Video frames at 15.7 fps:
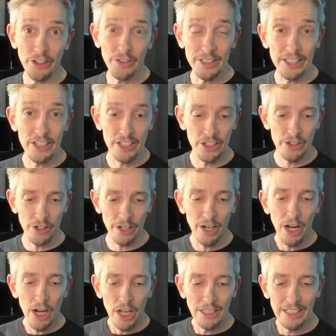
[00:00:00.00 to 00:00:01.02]
that there is a
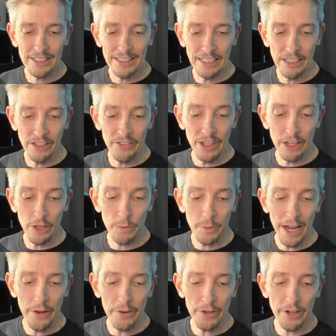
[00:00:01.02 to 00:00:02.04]
teacher, let's think of the
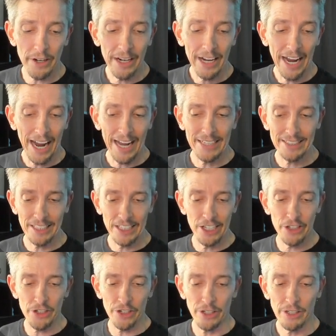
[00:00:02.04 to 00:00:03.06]
router as the
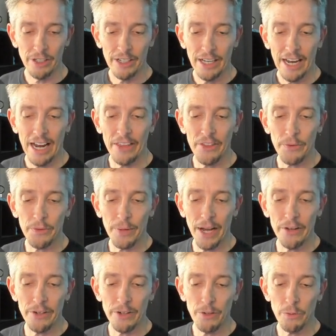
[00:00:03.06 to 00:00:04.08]
teacher. And the
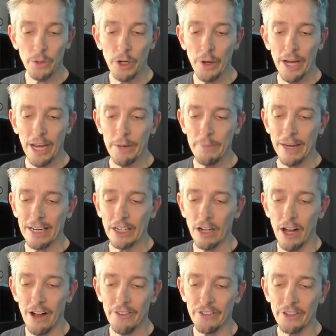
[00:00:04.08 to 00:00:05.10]
router will go ahead and make
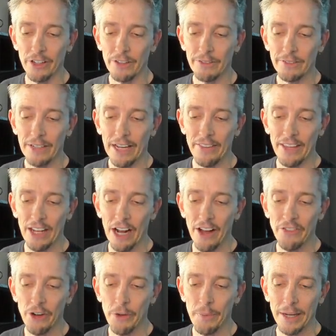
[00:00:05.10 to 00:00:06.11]
an offer. And that
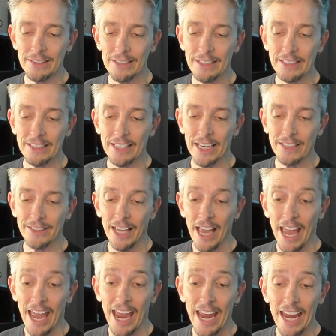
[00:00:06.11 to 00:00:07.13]
offer basically says,
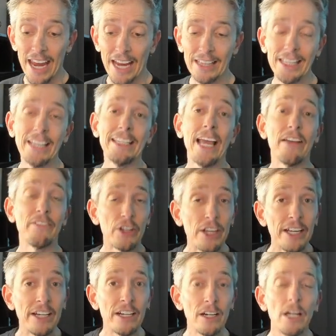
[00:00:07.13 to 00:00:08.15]
hey, glad to have
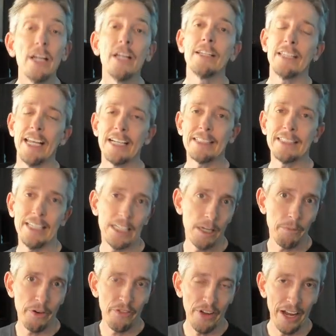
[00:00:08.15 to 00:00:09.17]
you here. Take
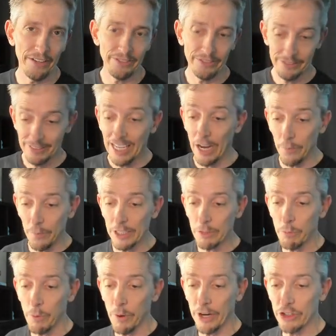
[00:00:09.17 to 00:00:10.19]
seat number five. At
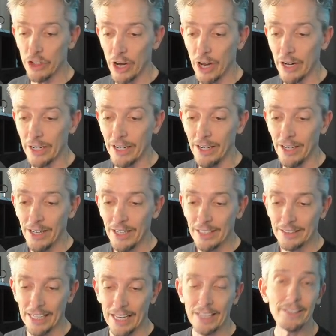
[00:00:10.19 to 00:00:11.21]
which point, Johnny
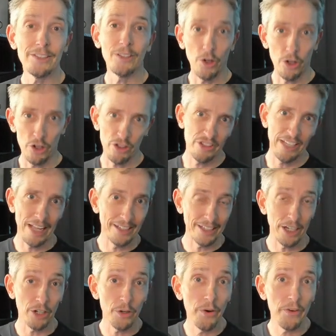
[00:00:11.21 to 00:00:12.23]
says, or
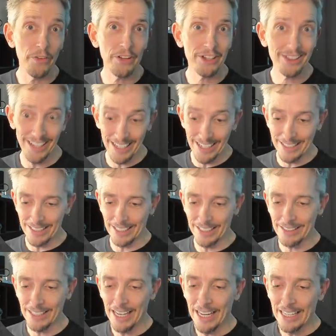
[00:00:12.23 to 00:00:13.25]
Sally, or whoever the client
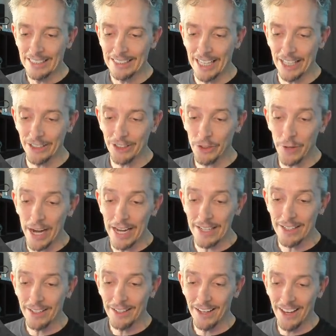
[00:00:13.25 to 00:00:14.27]
is, says,
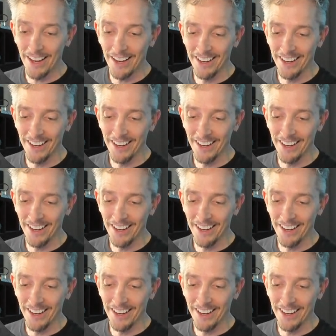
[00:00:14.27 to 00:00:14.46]
great.